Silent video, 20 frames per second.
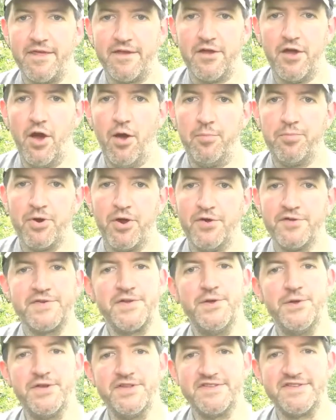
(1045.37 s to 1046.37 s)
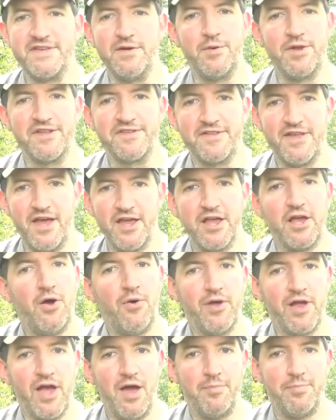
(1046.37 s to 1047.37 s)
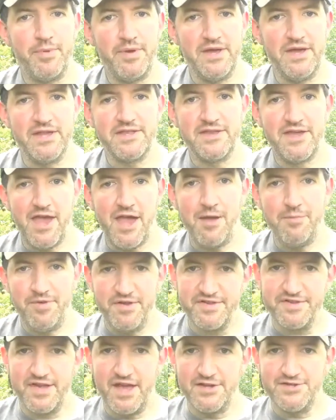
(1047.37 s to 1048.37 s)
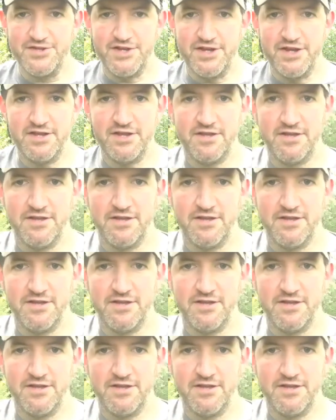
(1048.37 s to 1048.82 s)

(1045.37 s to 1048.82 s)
to the GoPro so you can see what it's like going up. It can be sketchy.